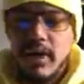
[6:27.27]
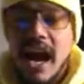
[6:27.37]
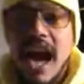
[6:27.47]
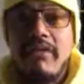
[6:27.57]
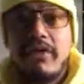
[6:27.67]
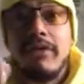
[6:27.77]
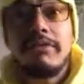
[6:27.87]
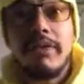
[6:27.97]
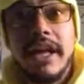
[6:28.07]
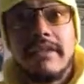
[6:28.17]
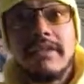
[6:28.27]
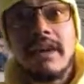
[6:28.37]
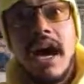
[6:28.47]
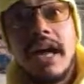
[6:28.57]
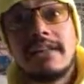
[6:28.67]
I have no friends
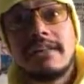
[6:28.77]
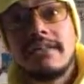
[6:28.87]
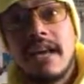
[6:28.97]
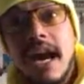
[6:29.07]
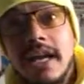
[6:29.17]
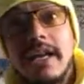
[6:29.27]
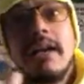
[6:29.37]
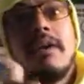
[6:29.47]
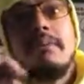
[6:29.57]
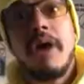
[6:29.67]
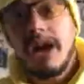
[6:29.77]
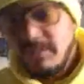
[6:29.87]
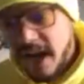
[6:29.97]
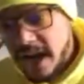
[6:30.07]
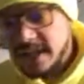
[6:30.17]
in high society,
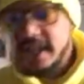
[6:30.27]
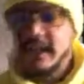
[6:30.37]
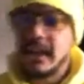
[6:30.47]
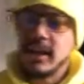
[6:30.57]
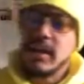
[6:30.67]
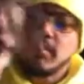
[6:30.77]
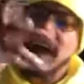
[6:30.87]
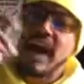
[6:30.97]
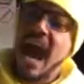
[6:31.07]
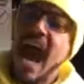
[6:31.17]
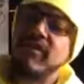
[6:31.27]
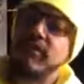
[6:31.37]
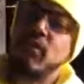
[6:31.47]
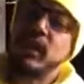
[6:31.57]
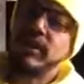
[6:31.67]
mark my identity. By a
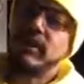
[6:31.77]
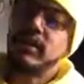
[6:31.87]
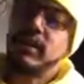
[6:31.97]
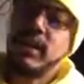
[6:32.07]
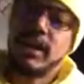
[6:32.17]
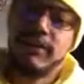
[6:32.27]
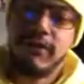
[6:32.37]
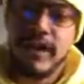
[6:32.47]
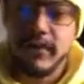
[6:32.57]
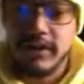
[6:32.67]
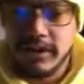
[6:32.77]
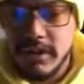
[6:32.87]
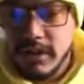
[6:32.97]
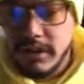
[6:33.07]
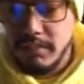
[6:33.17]
half point, it favors
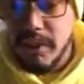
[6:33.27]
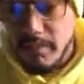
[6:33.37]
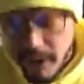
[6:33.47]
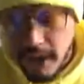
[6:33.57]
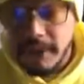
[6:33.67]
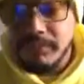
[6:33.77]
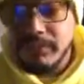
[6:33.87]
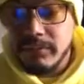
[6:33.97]
Bob Marley.